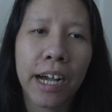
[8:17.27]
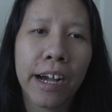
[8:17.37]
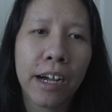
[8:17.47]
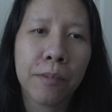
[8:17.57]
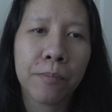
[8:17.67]

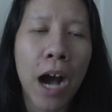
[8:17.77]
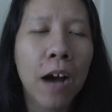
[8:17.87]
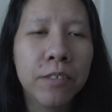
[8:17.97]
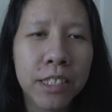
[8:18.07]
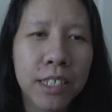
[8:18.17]

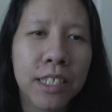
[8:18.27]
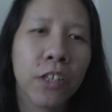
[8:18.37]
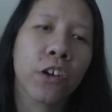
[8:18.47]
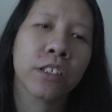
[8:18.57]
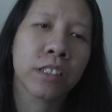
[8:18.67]
Obviously,
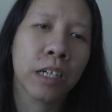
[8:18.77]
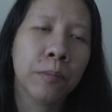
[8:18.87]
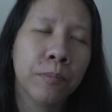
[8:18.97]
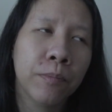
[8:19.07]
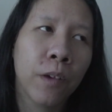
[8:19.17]
there are
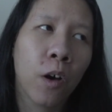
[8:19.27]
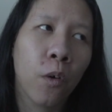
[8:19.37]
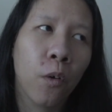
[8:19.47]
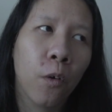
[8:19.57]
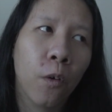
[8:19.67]
some
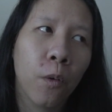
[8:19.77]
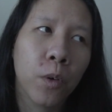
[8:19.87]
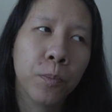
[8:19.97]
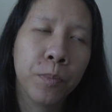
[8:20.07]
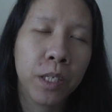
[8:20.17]

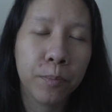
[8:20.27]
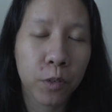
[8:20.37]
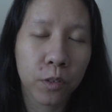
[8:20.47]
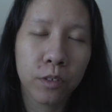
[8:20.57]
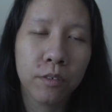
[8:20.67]

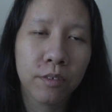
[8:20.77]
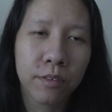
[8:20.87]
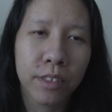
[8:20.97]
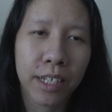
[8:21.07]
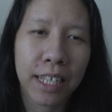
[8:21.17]
people,
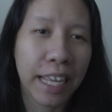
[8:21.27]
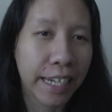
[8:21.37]
the